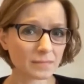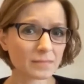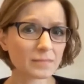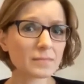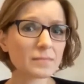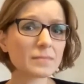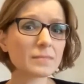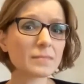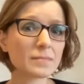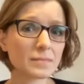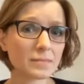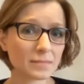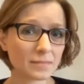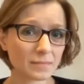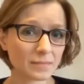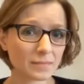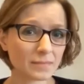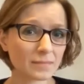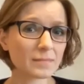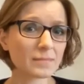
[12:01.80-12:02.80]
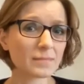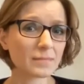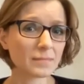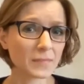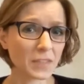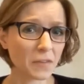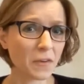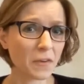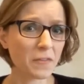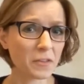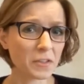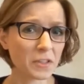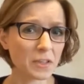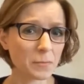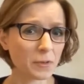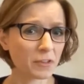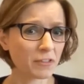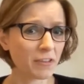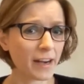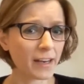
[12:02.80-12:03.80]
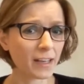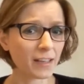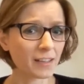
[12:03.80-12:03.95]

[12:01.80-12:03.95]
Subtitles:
So we would need more radical